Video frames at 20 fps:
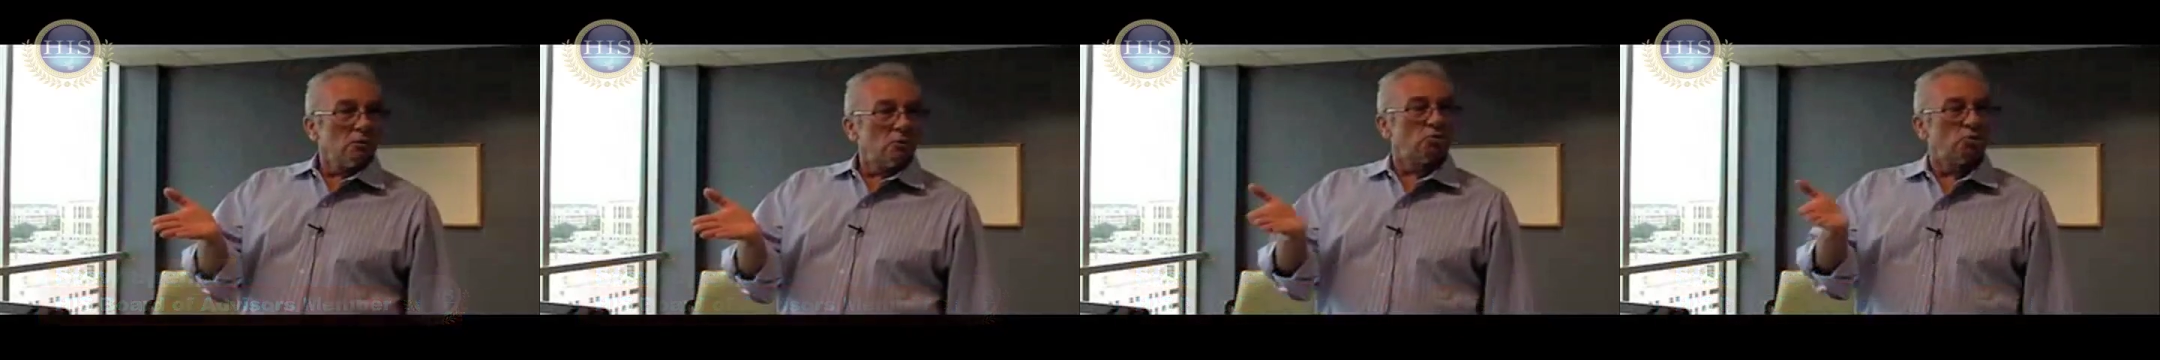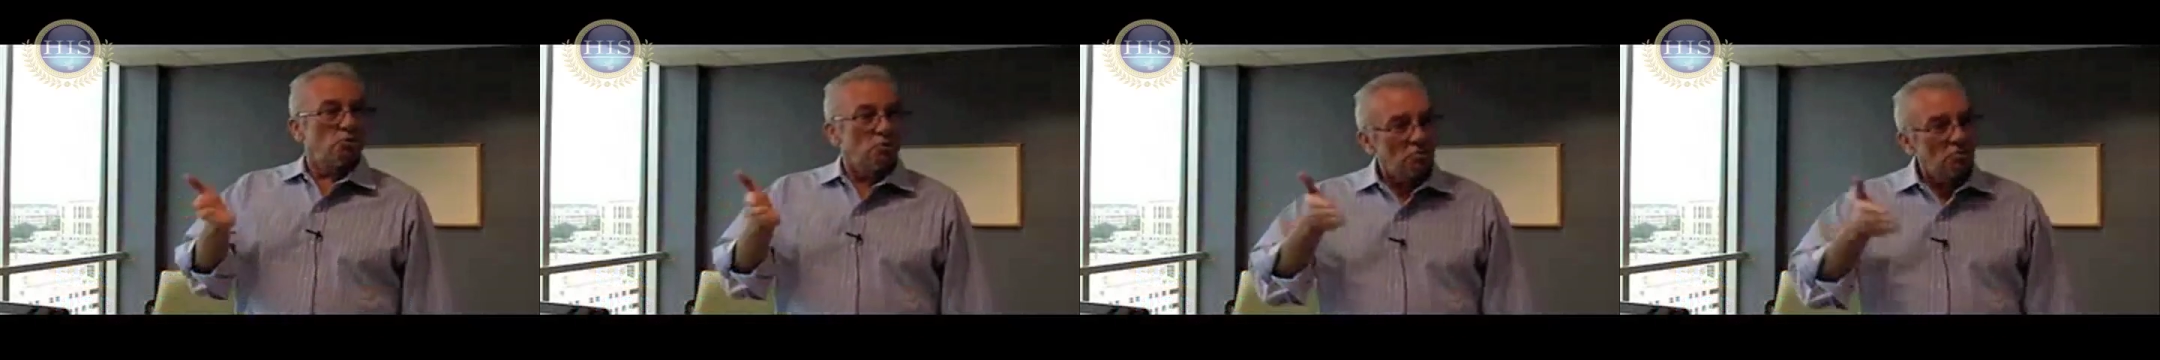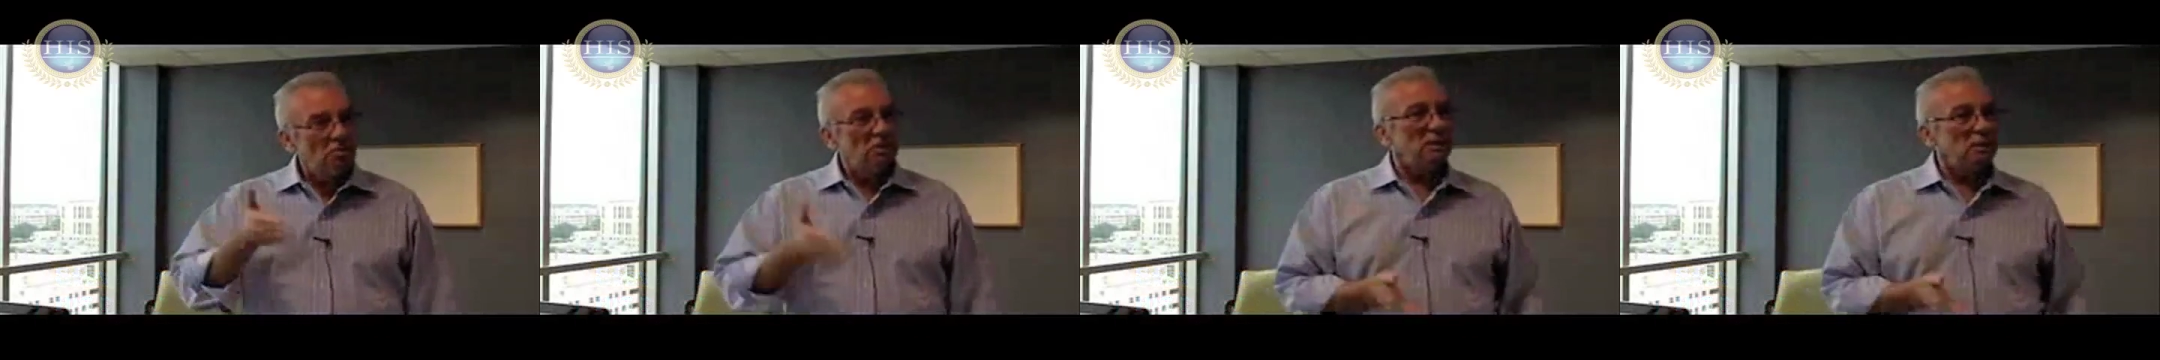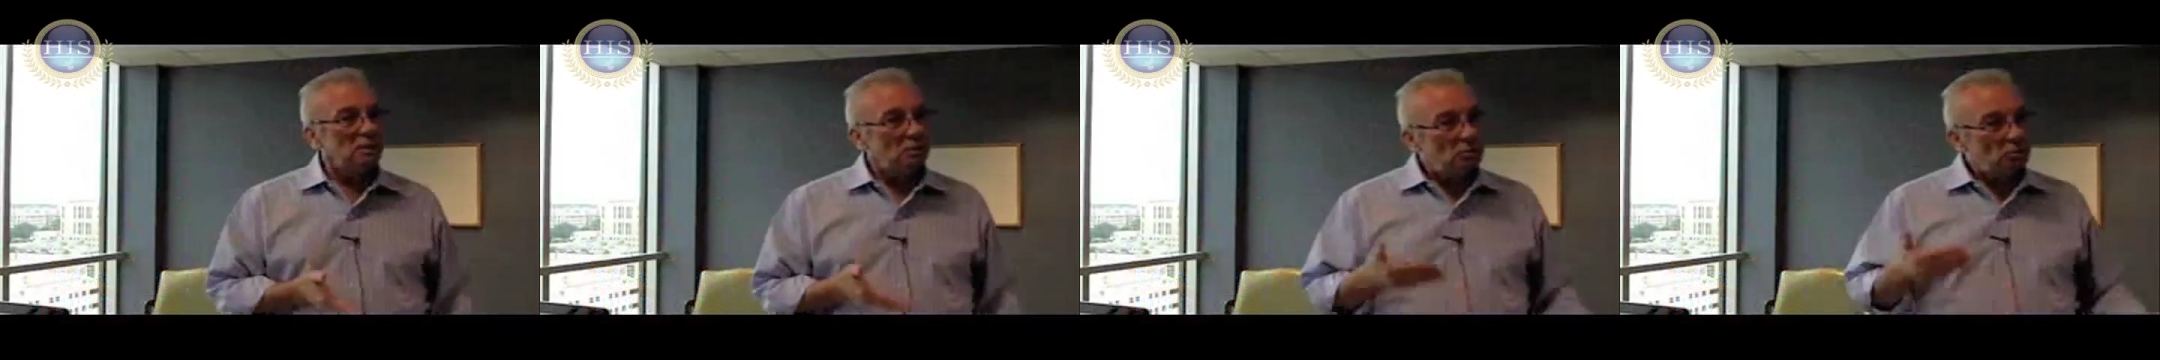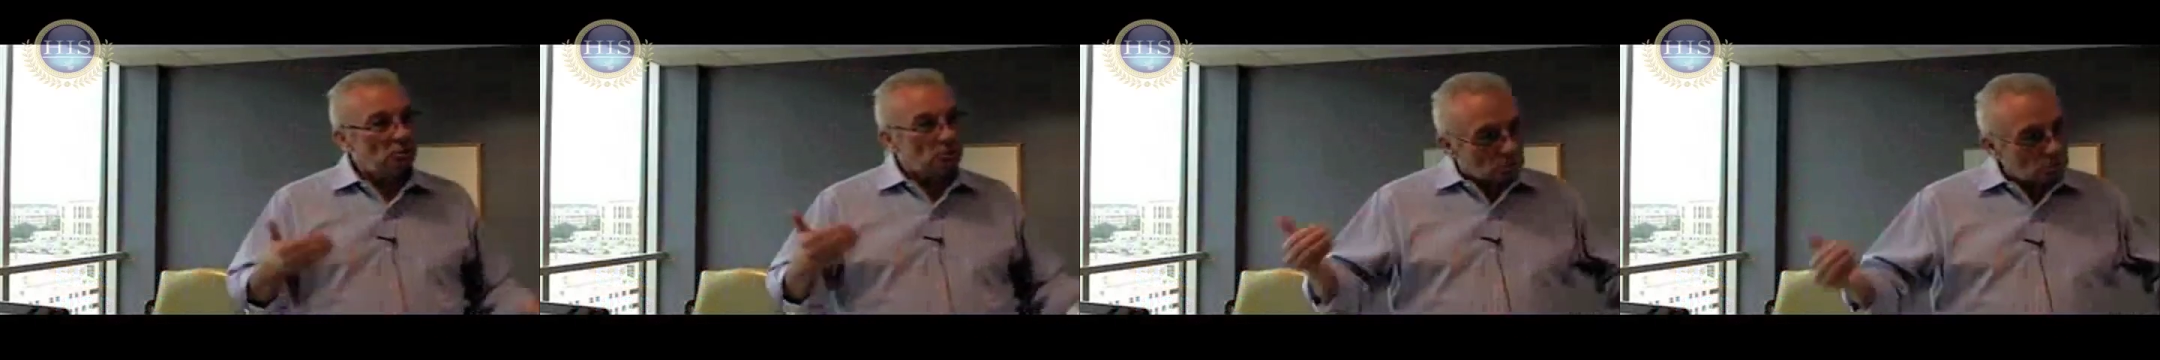but you
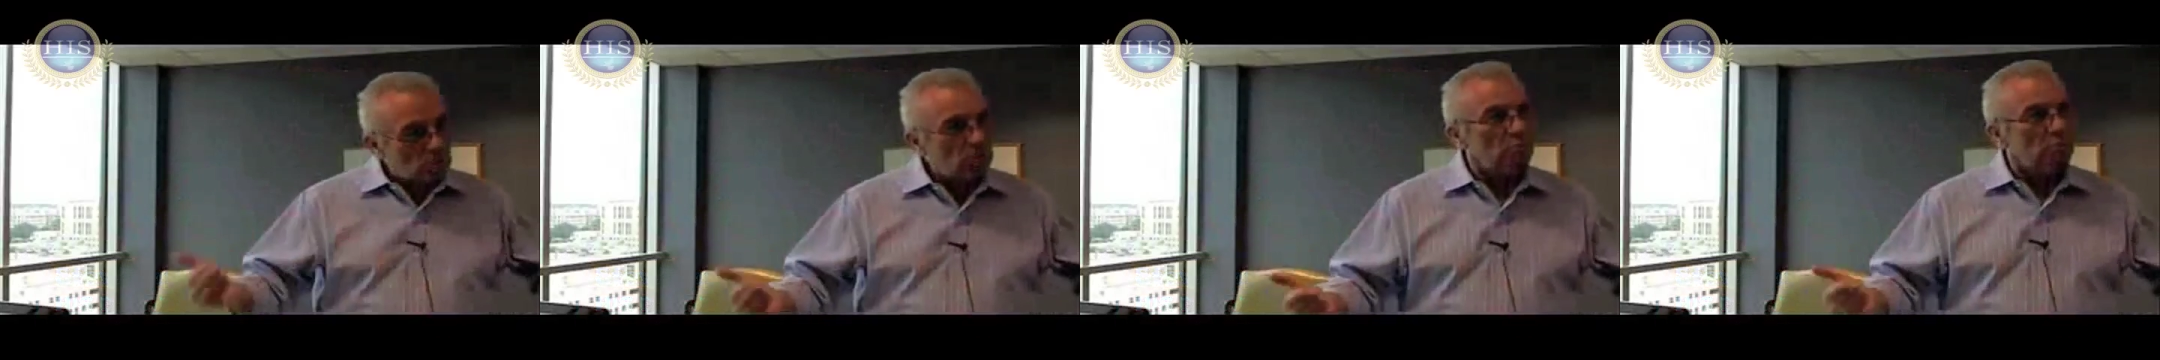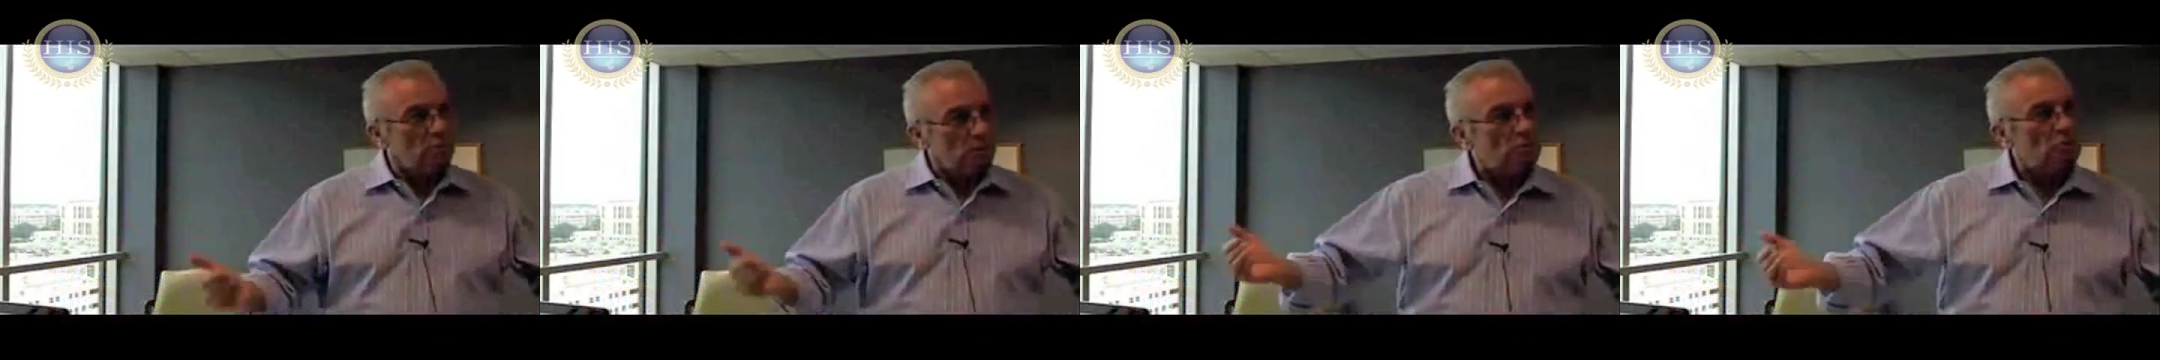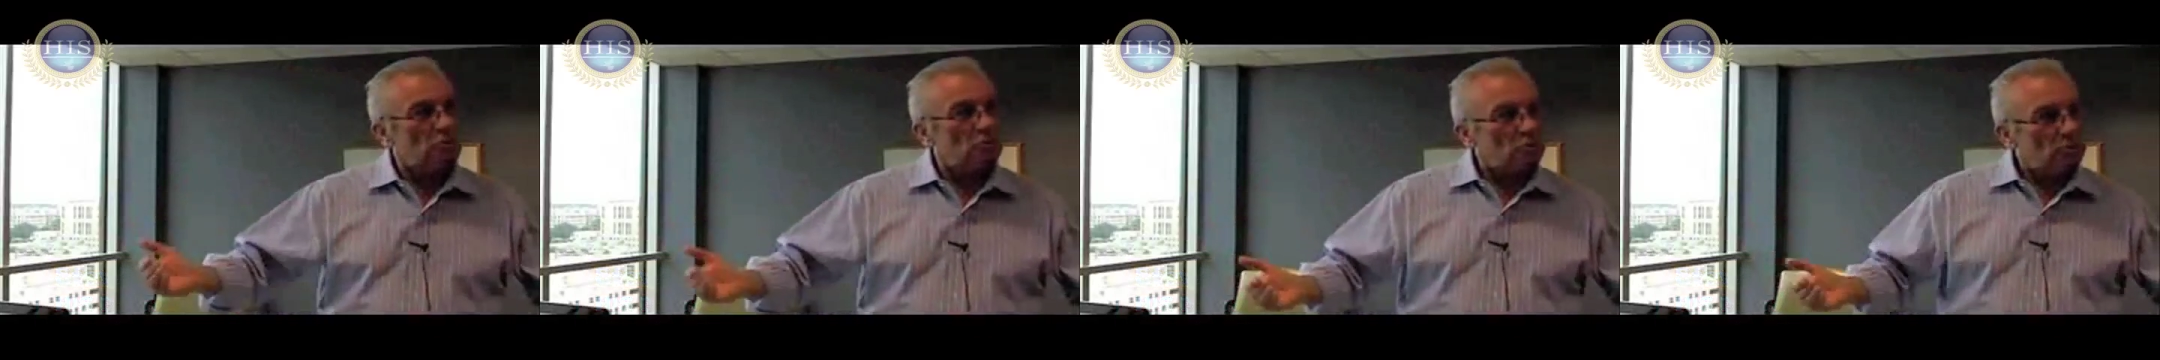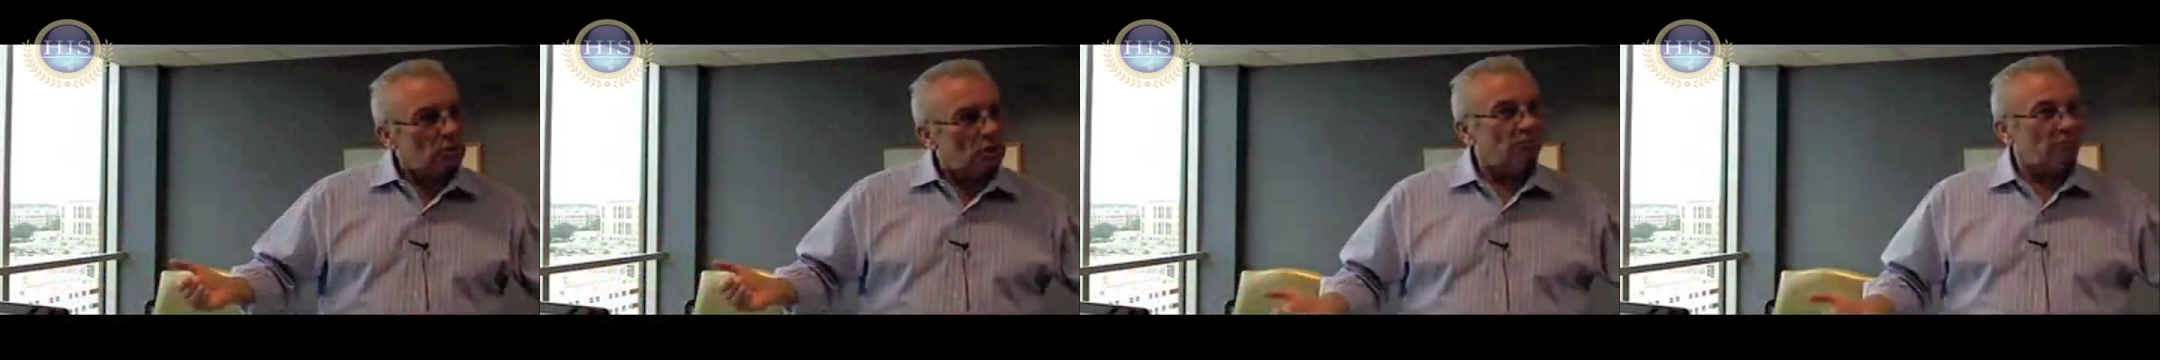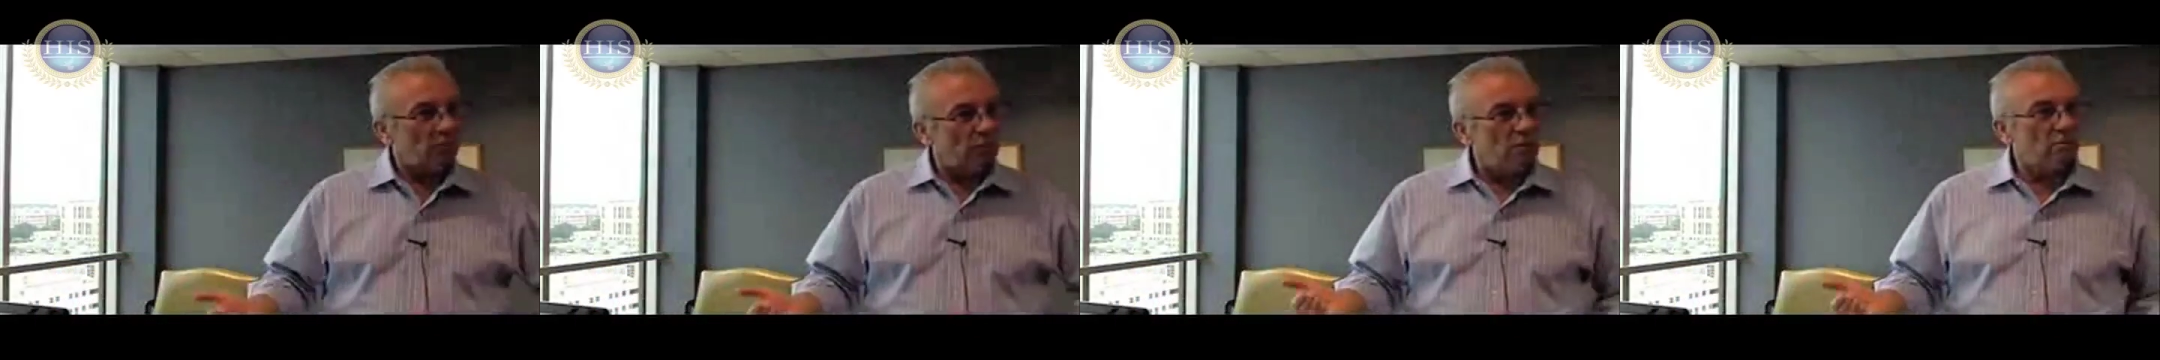need to do this stuff